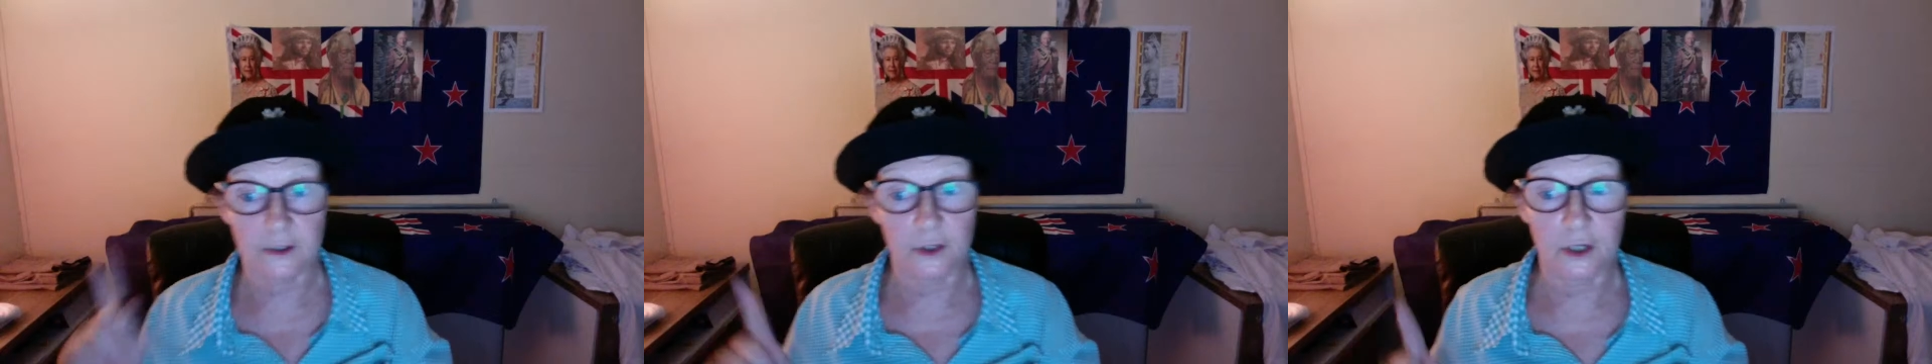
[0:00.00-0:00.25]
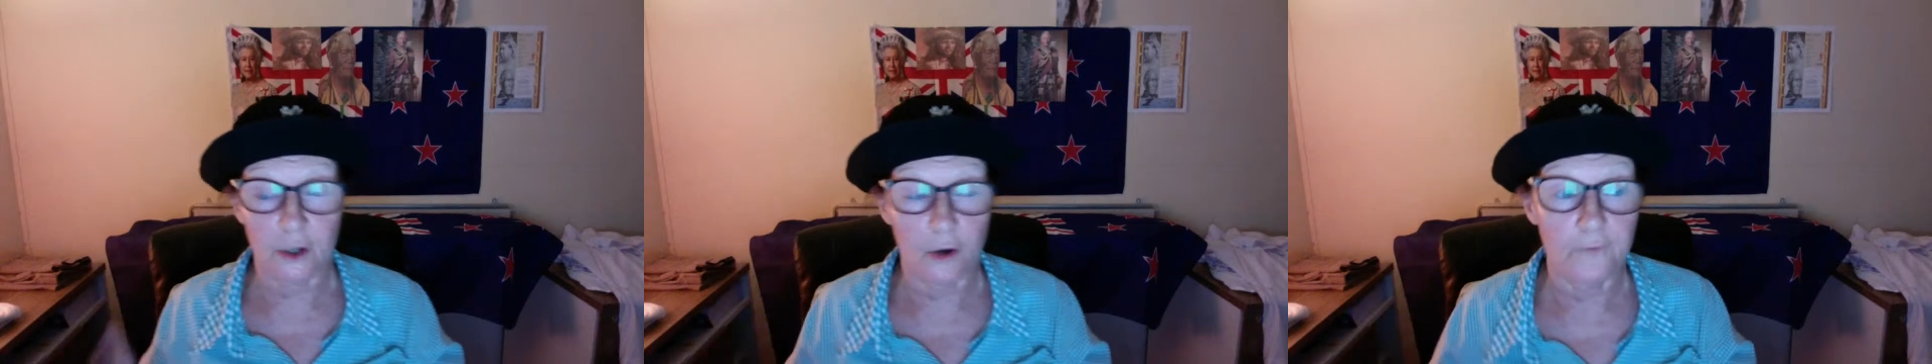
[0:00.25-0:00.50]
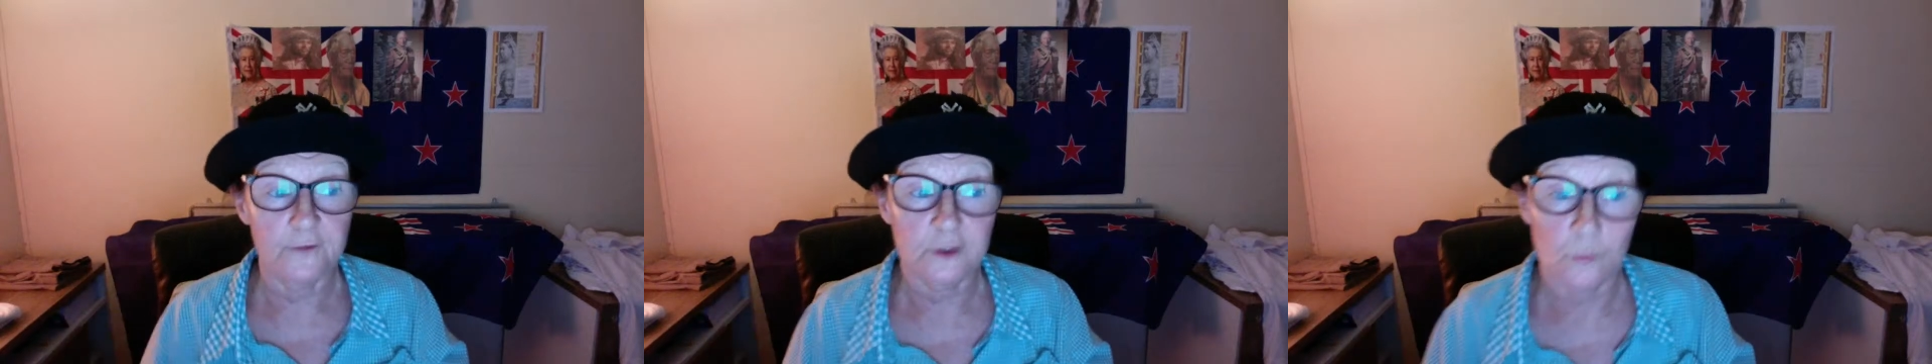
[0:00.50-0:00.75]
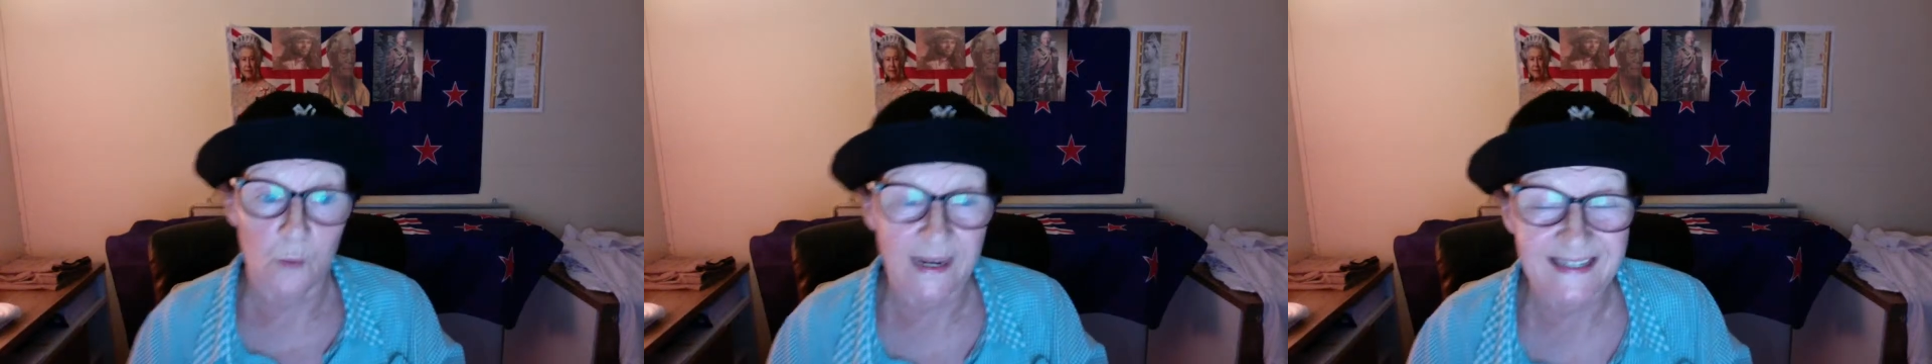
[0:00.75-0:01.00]
going to go over
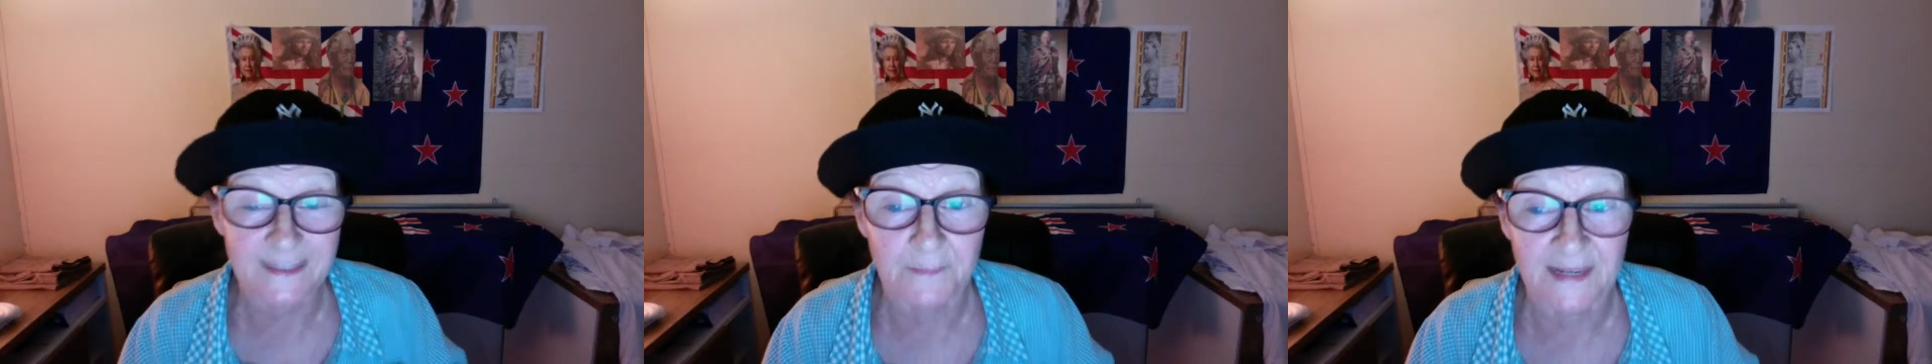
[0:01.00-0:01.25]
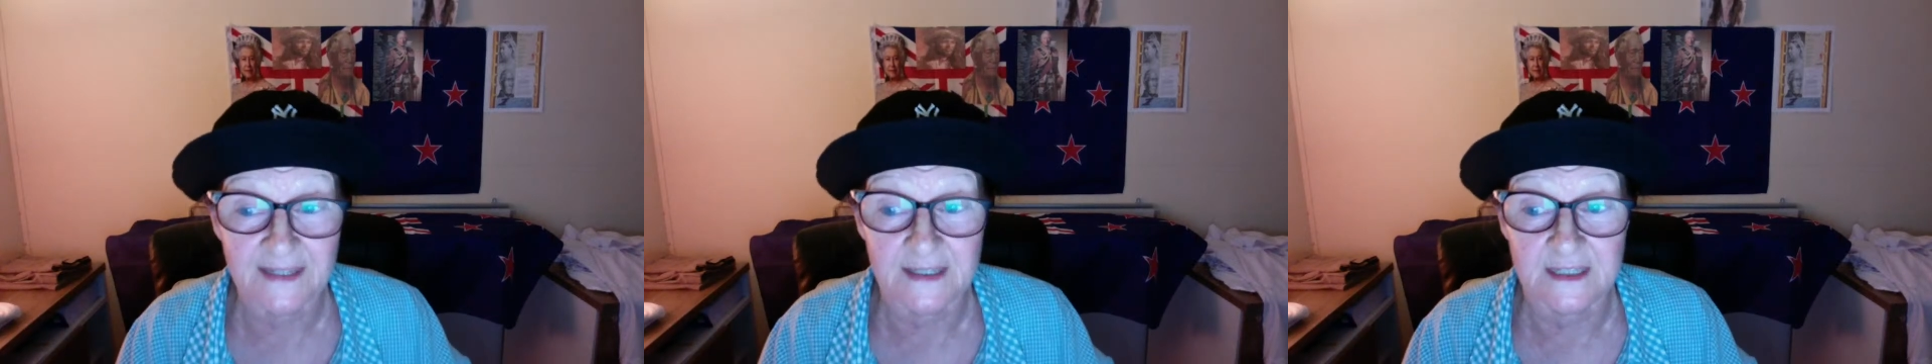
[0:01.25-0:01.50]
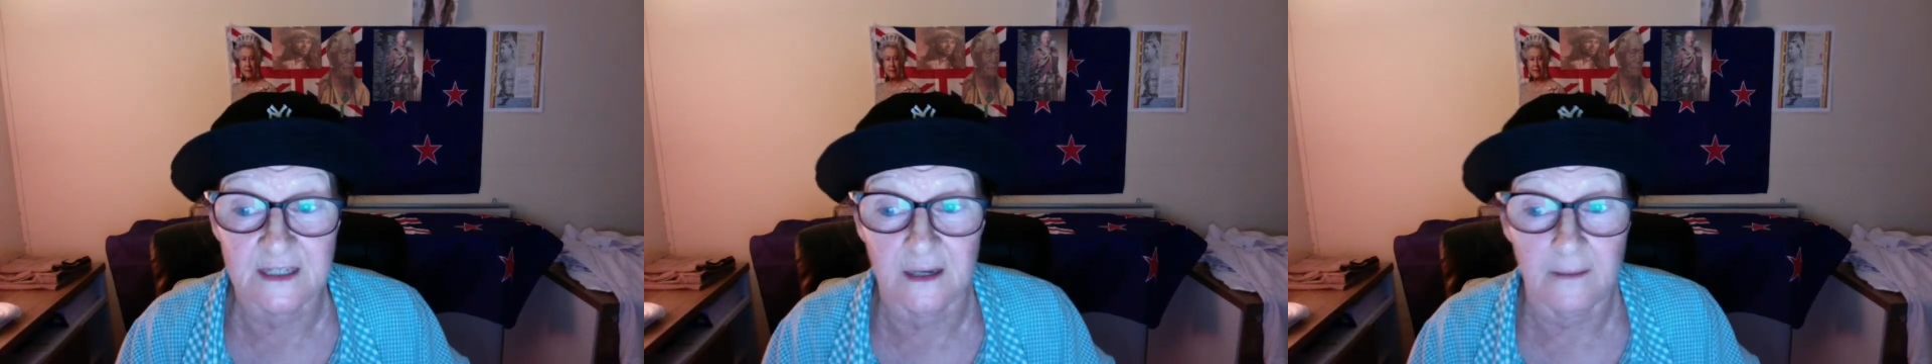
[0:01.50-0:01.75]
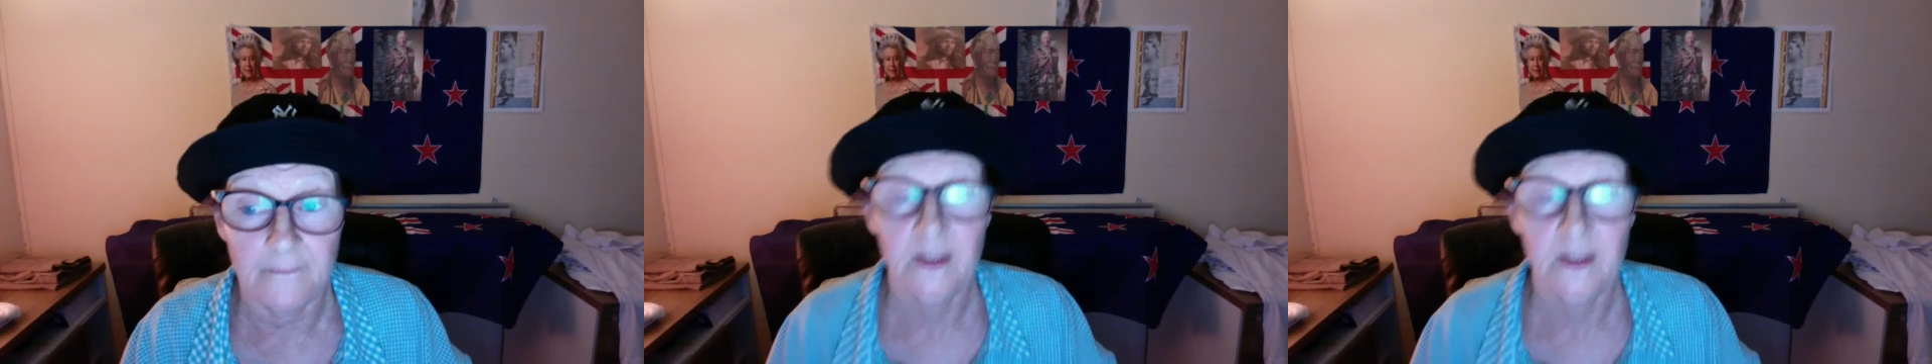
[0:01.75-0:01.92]
to Westminster.